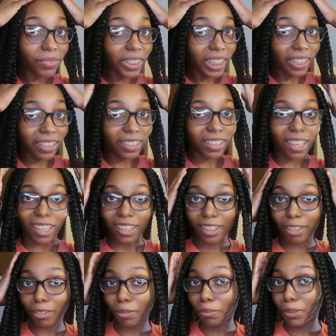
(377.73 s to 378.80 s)
Yeah, this is how it
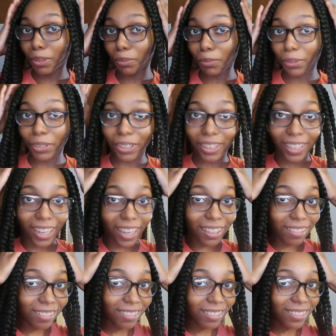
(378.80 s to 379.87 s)
looks with the middle part.
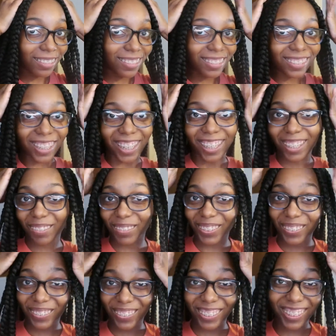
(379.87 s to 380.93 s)
I got a
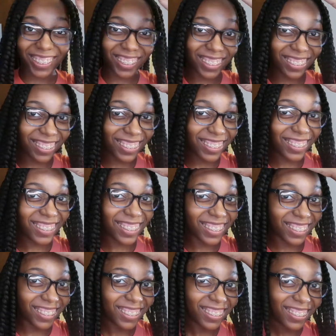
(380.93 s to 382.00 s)
big forehead, so it look
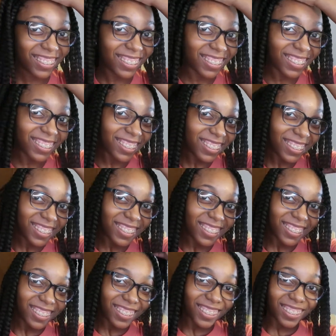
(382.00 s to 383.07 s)
kinda.
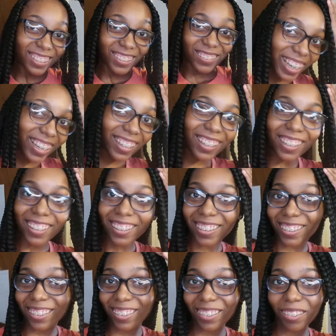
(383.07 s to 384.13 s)
Hey
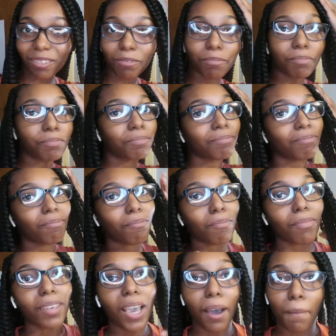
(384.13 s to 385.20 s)
girl.
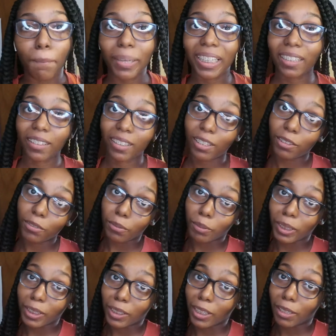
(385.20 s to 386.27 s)
I'm gonna be looking cute for
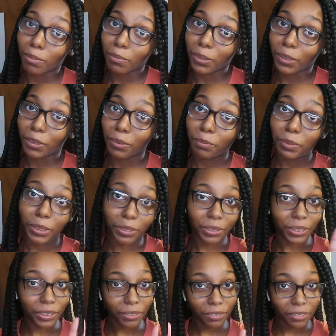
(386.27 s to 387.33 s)
picture day tomorrow,
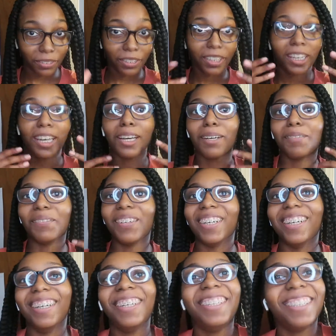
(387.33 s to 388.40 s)
period.
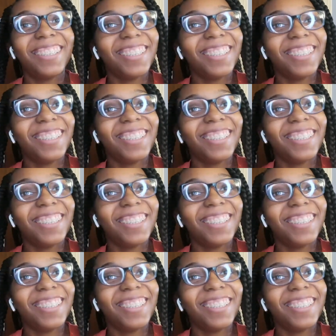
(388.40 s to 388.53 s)
But